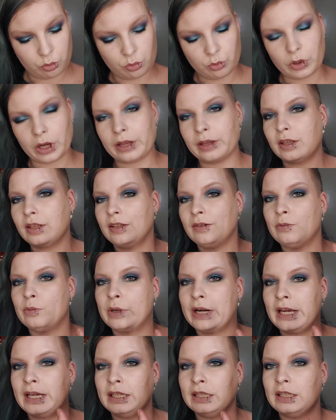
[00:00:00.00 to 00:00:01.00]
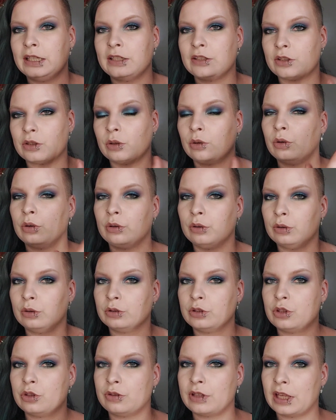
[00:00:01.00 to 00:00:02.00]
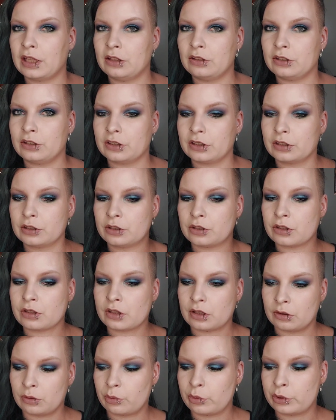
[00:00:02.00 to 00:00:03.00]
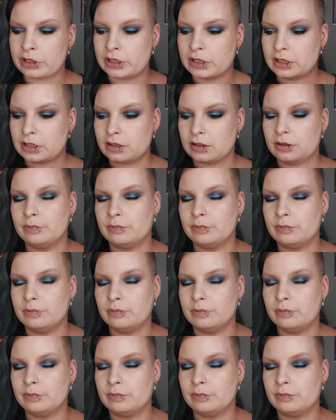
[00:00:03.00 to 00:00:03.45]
I weigh these all together because otherwise,